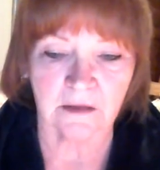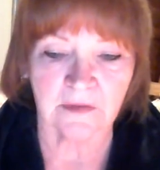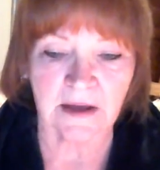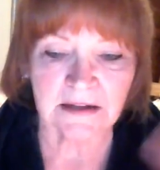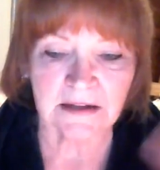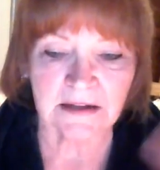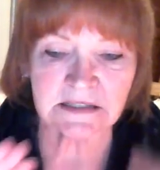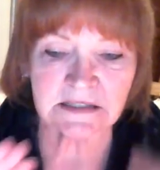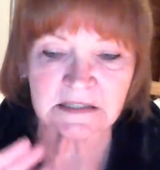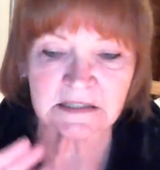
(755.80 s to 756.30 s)

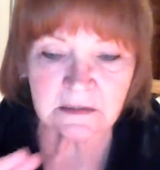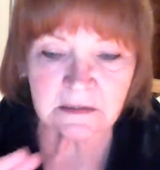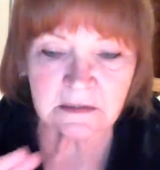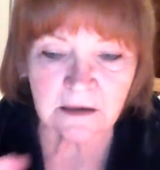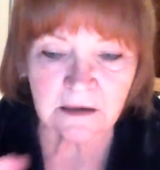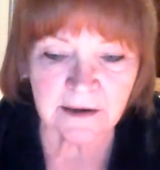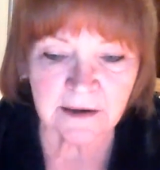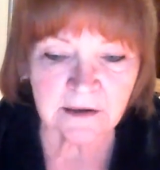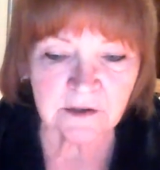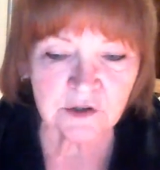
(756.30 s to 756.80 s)

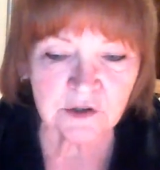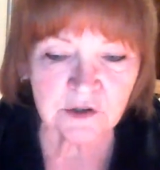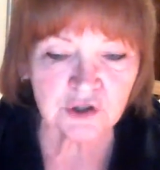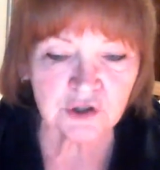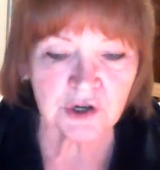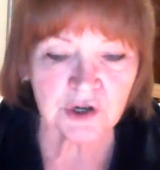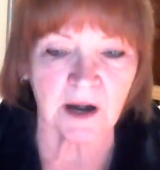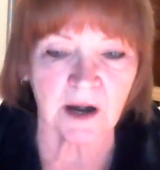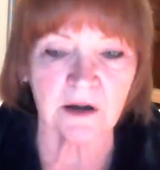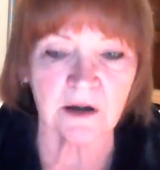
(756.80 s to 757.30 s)
slight
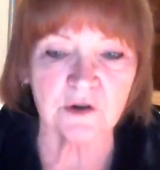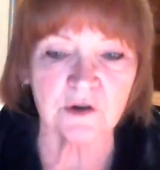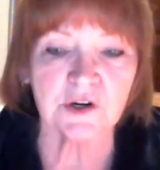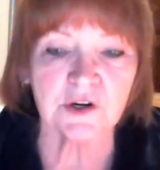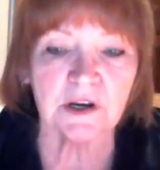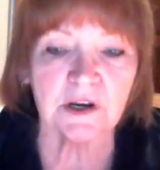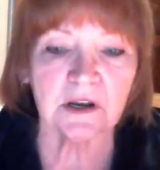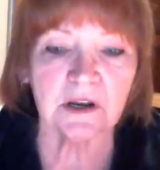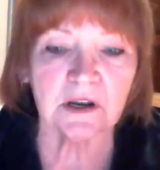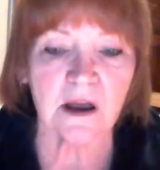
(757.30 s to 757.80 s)
change
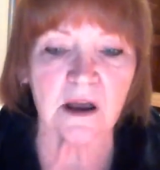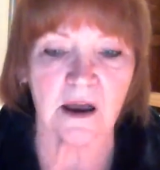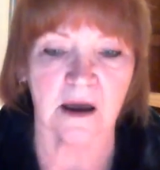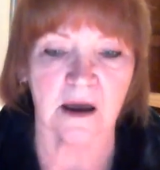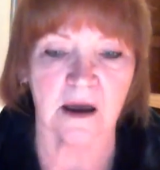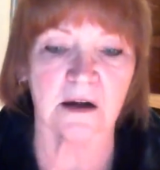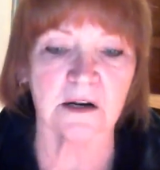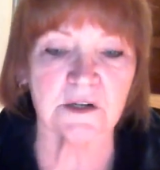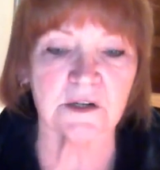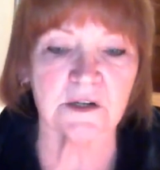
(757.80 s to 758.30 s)
in
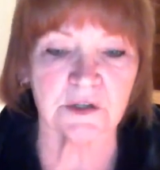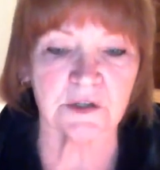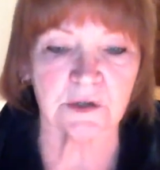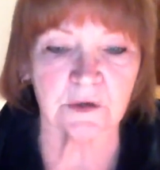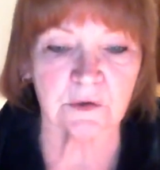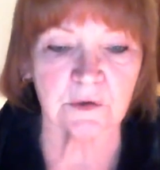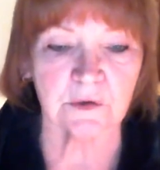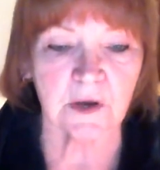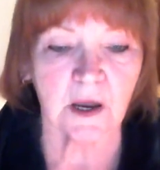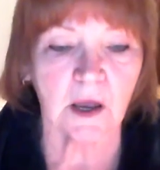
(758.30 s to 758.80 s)

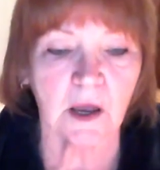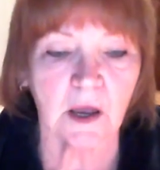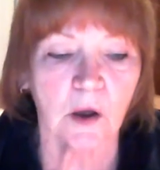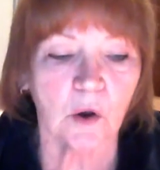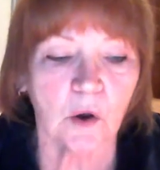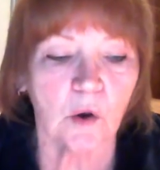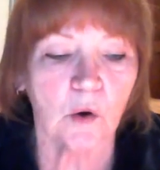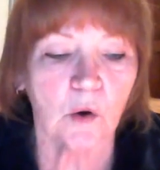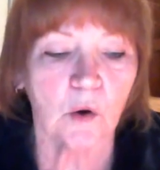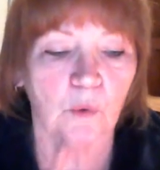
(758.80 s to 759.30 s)
attitude
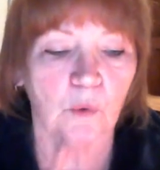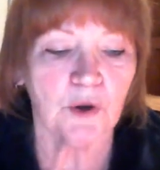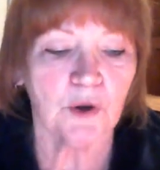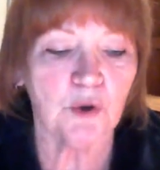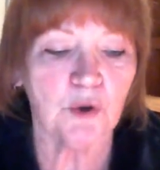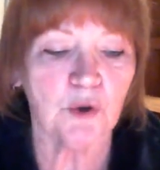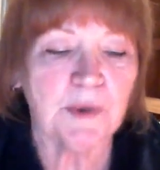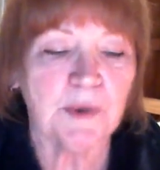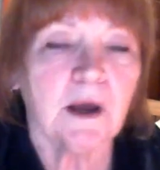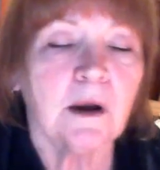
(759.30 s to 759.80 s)
where
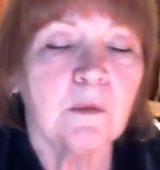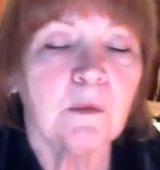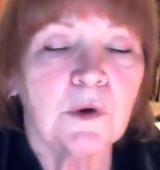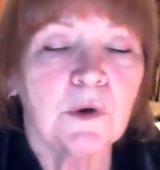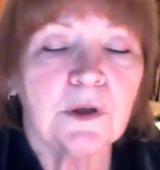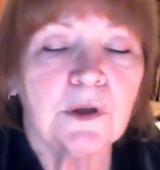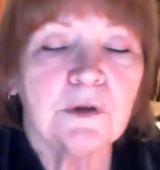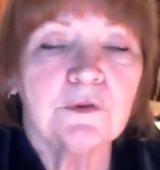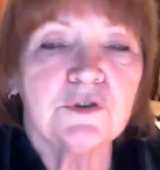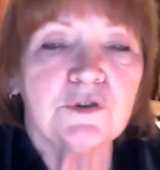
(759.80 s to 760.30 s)
you become
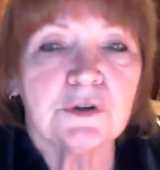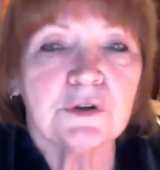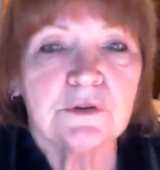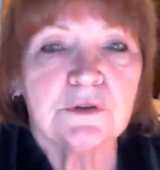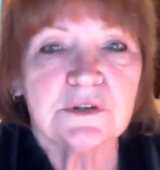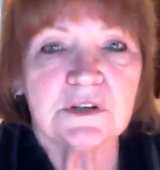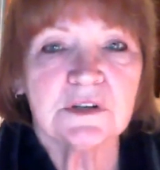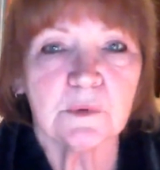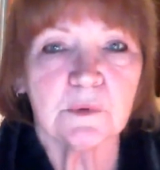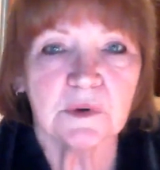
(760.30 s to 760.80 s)
what you
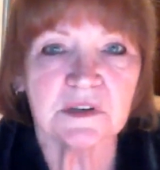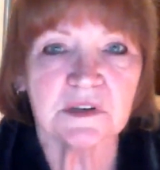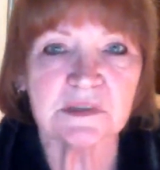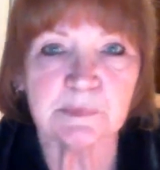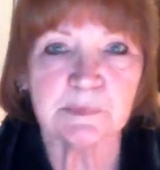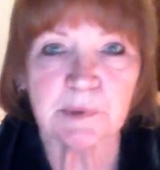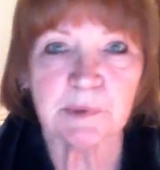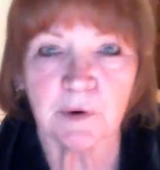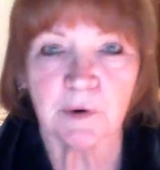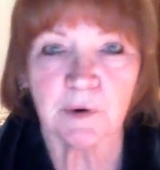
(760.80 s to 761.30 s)
choose to
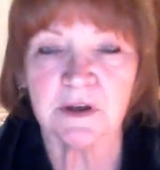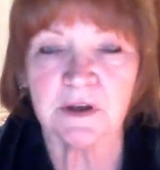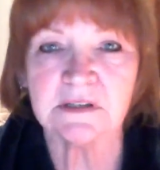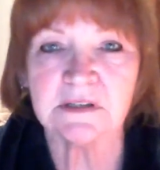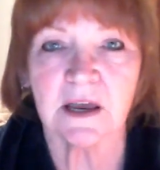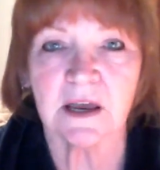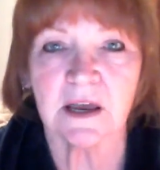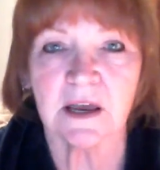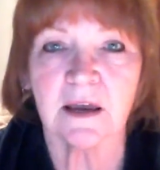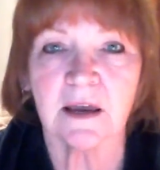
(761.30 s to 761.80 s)

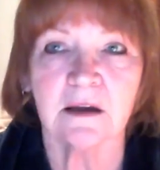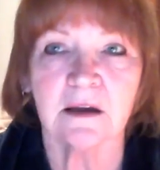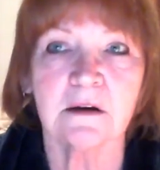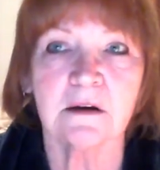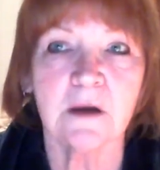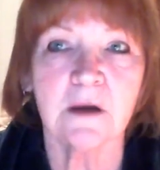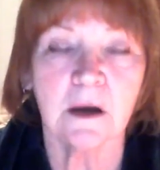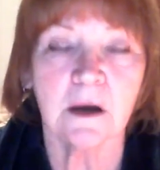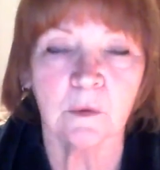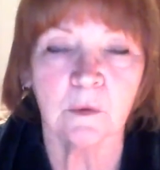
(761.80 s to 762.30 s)
experience.
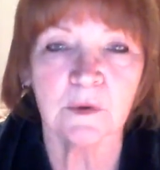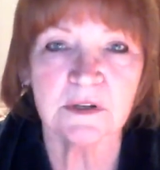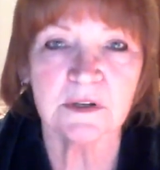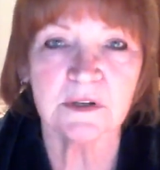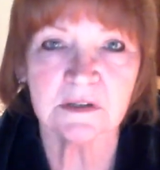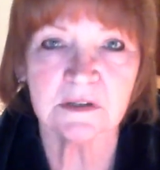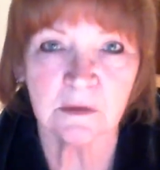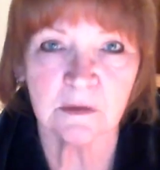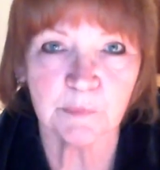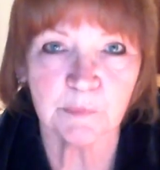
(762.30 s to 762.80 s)
And no,
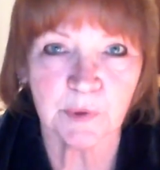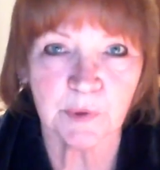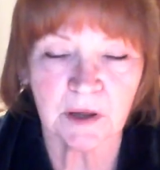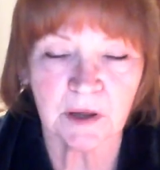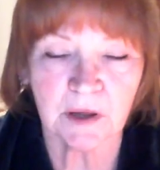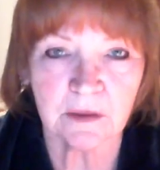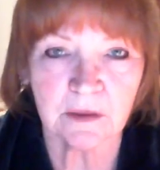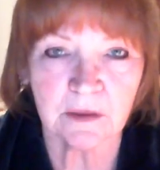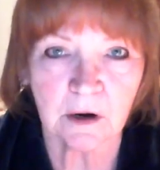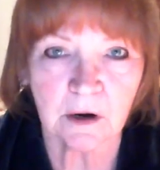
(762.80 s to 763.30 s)
it's not
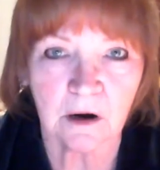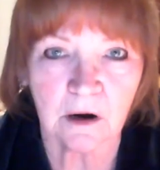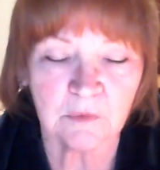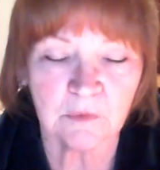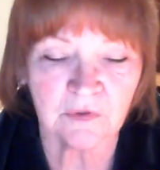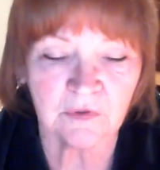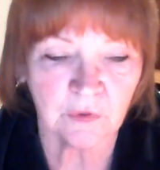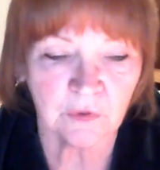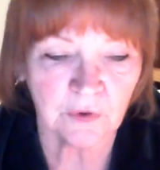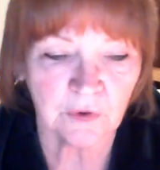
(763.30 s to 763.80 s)
putting the cart
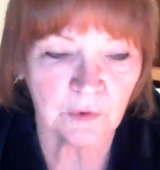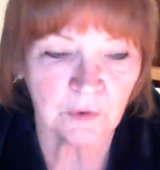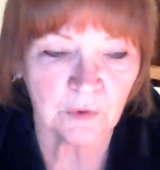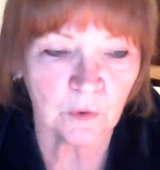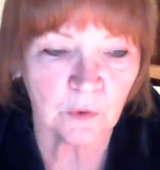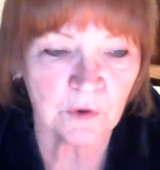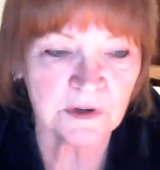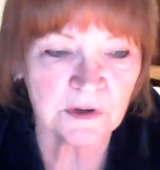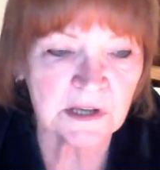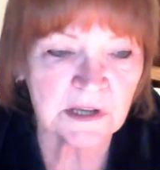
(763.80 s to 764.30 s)
before the
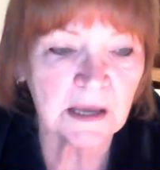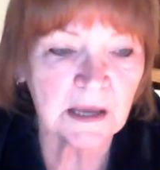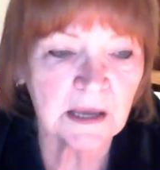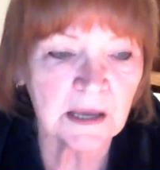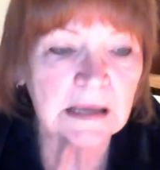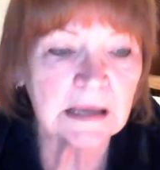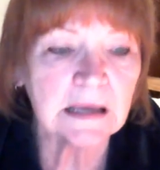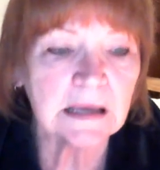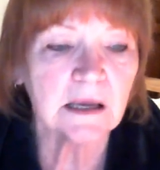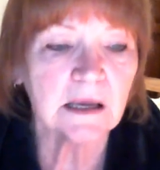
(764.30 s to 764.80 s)
horse.
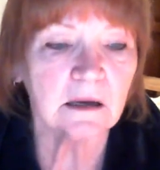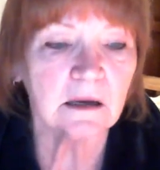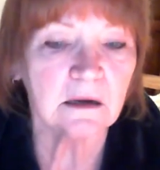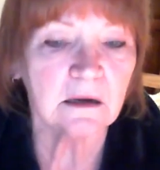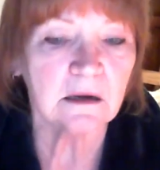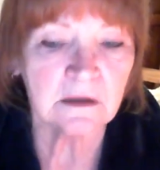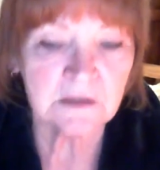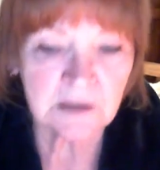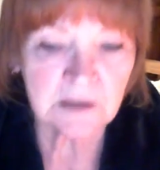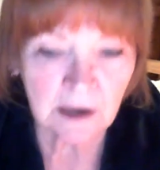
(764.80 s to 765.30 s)

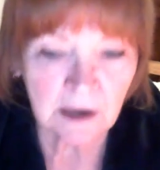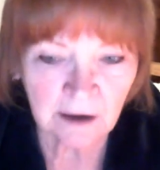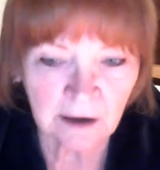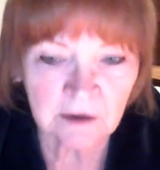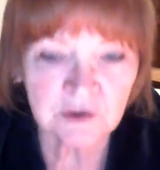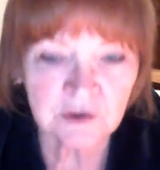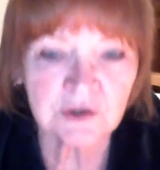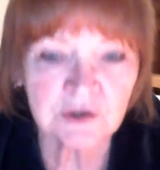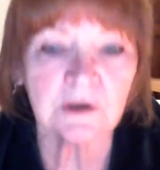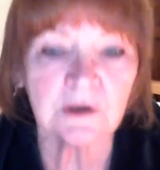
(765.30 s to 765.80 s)
It is
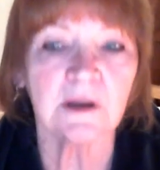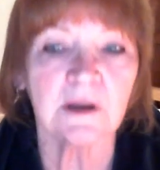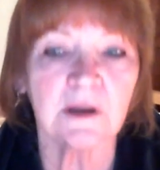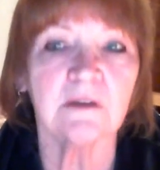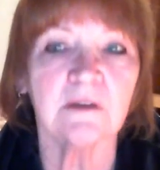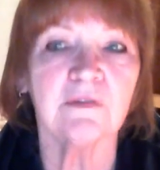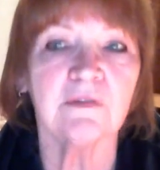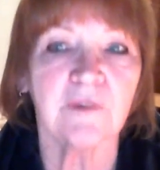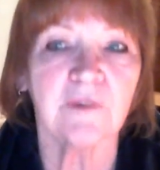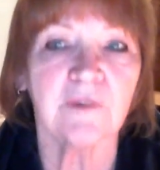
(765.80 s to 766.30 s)

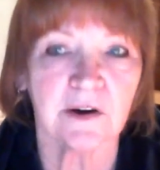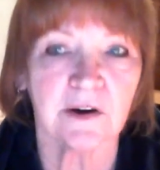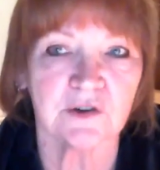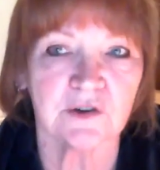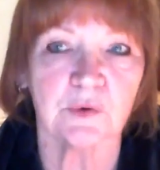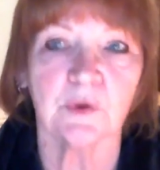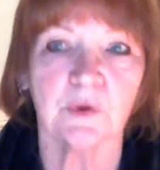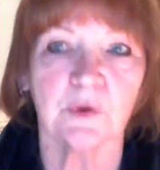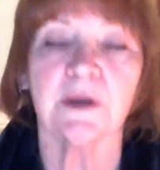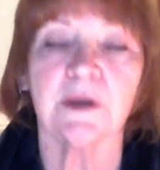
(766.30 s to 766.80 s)
actually
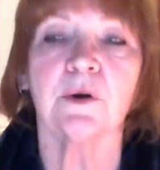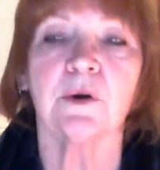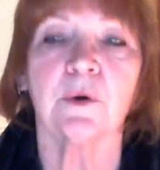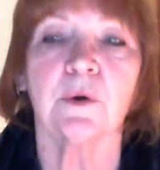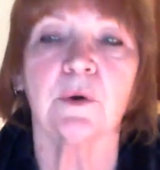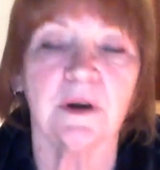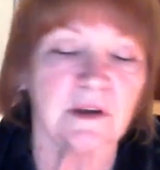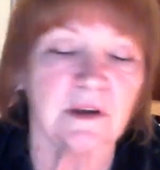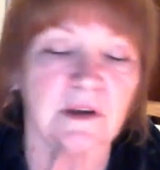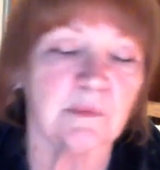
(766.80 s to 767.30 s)
factually
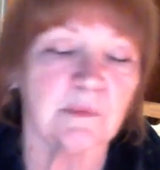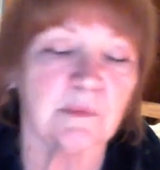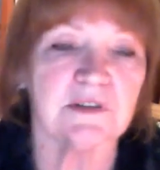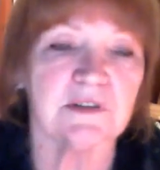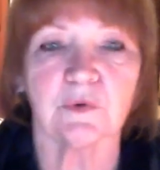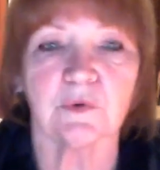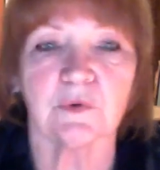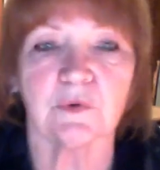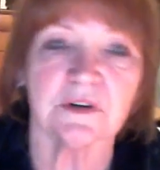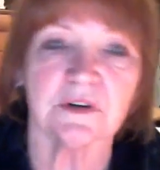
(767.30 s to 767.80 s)
creating a
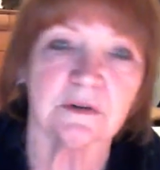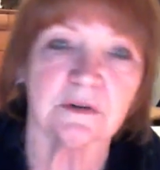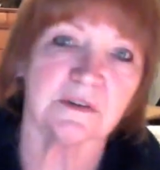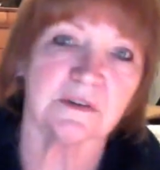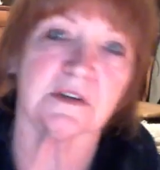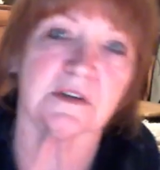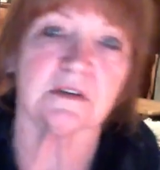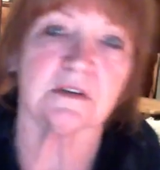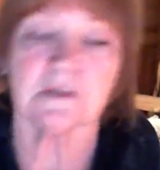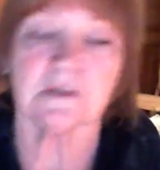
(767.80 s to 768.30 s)
place for it to exist.